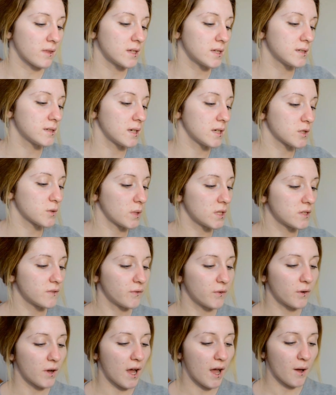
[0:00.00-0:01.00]
This is a
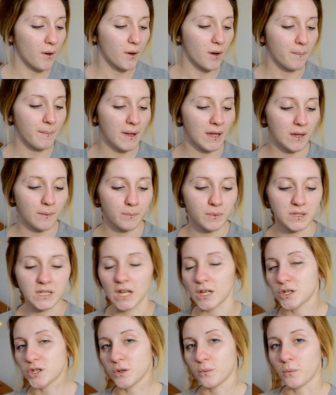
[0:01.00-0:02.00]
24-hour makeup
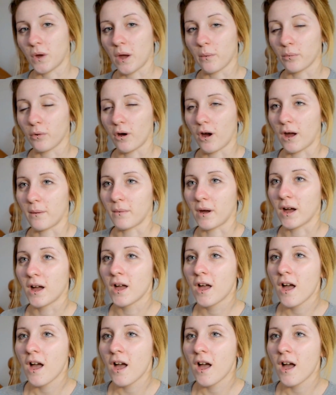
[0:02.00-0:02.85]
protection wear primer.